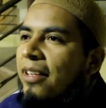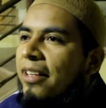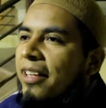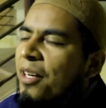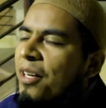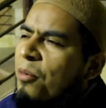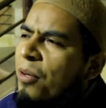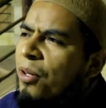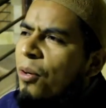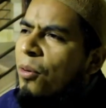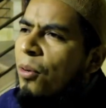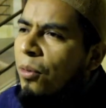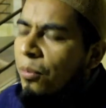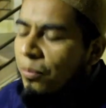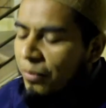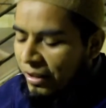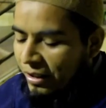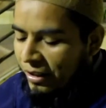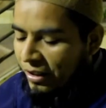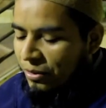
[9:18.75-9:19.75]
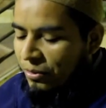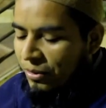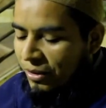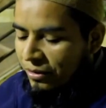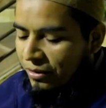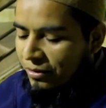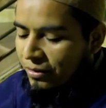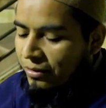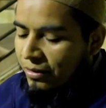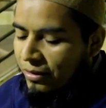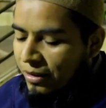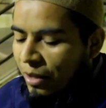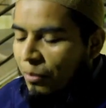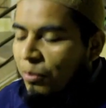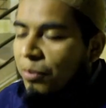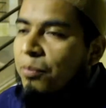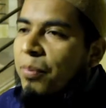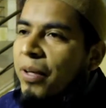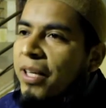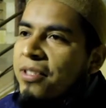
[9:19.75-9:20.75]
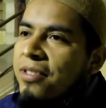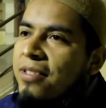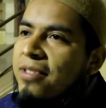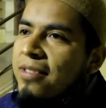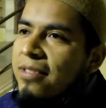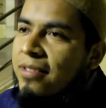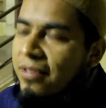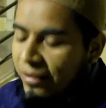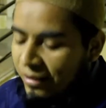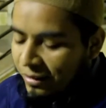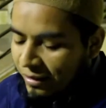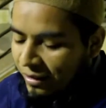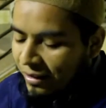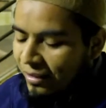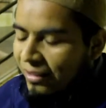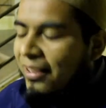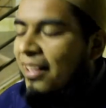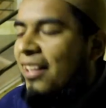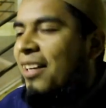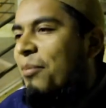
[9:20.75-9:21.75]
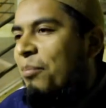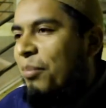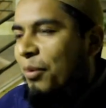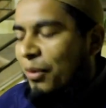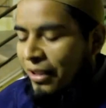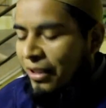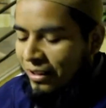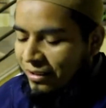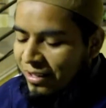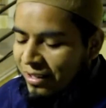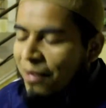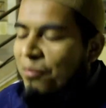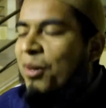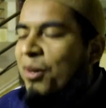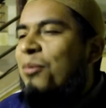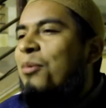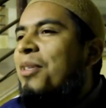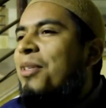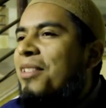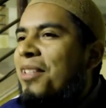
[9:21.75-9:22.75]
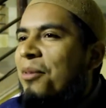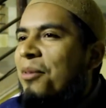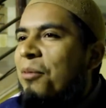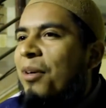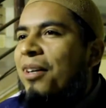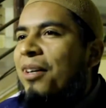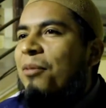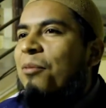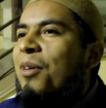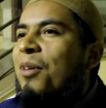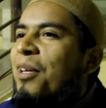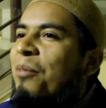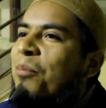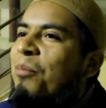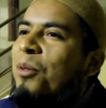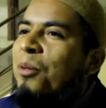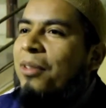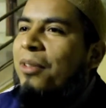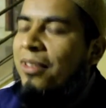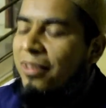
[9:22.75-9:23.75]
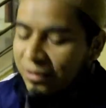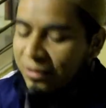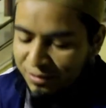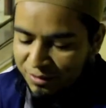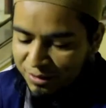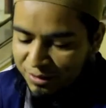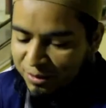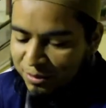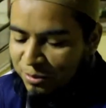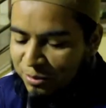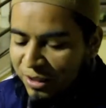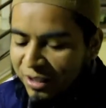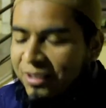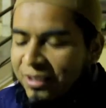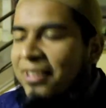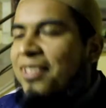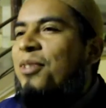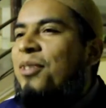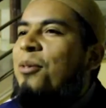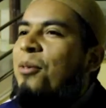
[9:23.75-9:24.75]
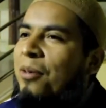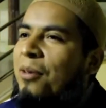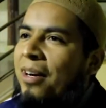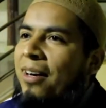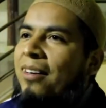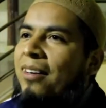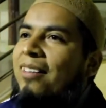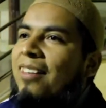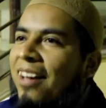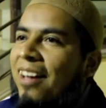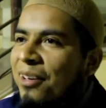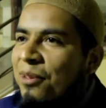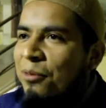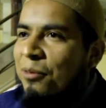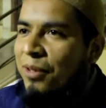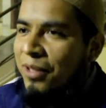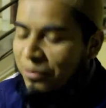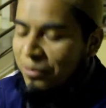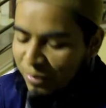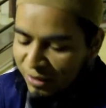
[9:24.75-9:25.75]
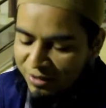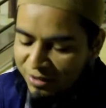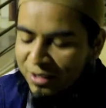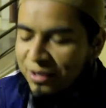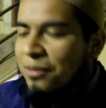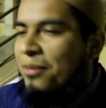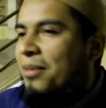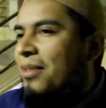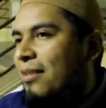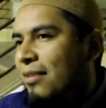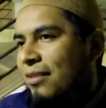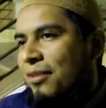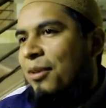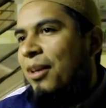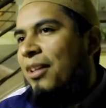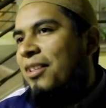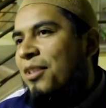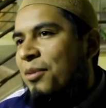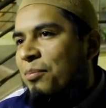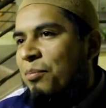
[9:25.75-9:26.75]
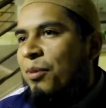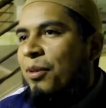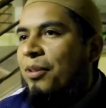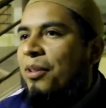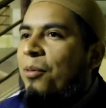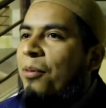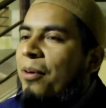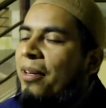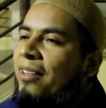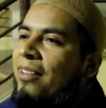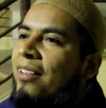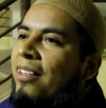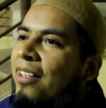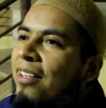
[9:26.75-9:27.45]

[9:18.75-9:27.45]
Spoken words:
And I went home and I read a couple pages, and then I put like, I'm a Christian. What I'm doing reading this Quran? I don't want to be terrorist. So I just put it away.